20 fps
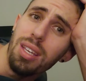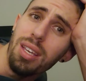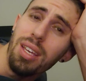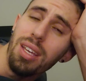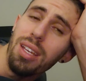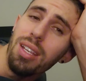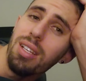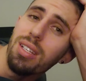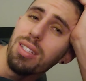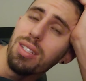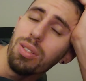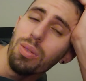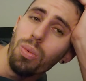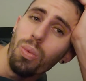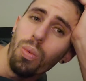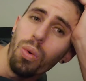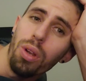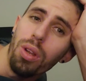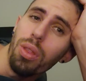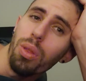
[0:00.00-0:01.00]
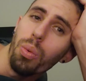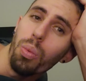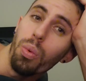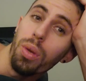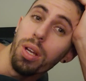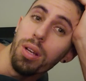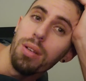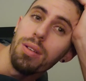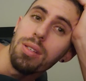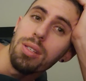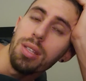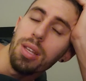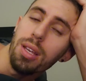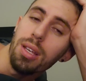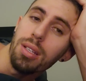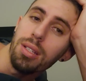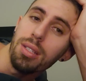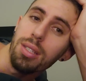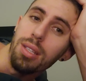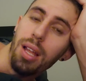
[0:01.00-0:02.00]
it is one of the weirdest
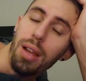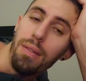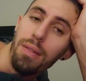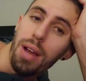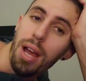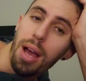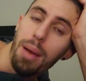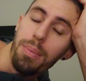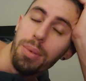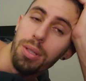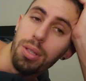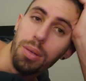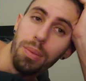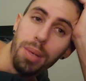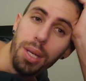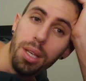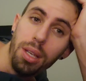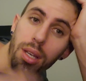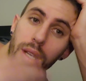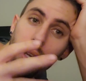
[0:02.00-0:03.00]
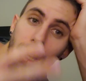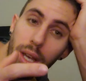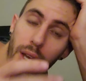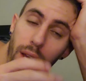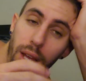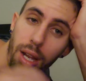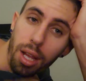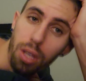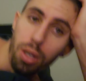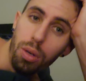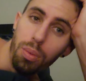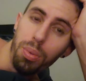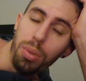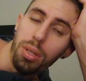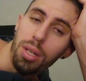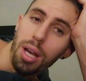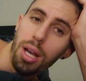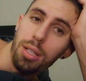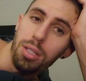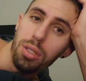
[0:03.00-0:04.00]
things that ever happened to me, and I hope you
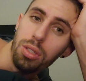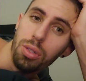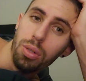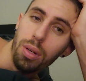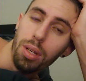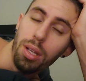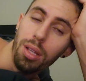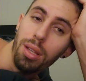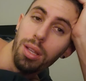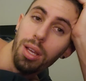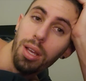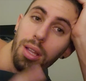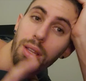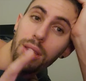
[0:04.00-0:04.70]
guys enjoyed it.